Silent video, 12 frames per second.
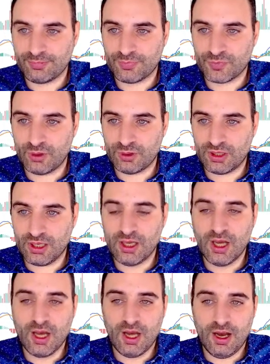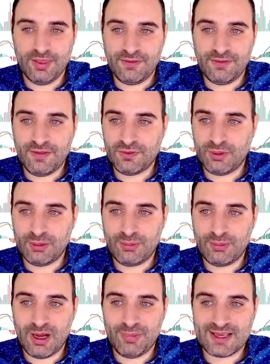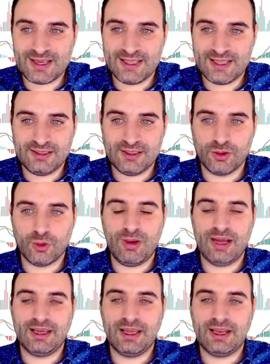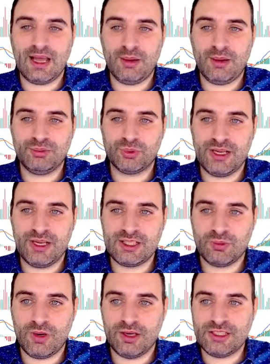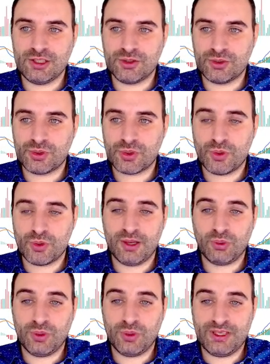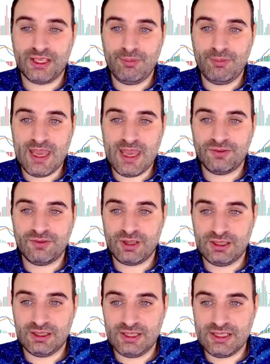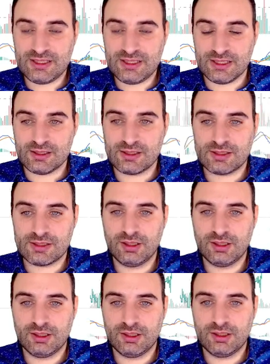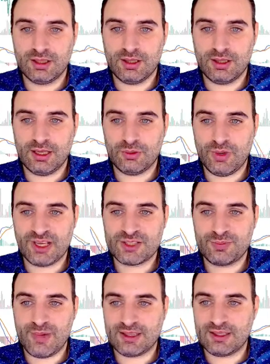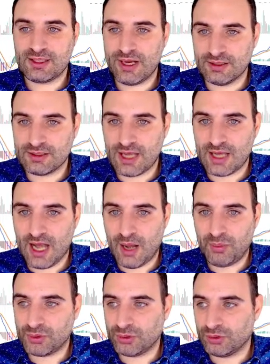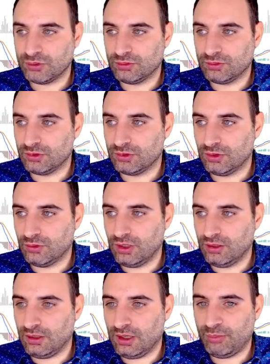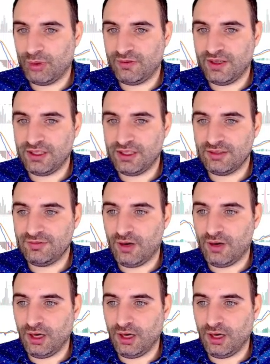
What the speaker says: Okay, and the fifth one might be extended here. We might get up to 81, 82, so that we can make for the distance that we expect this to end up to, well, above 85.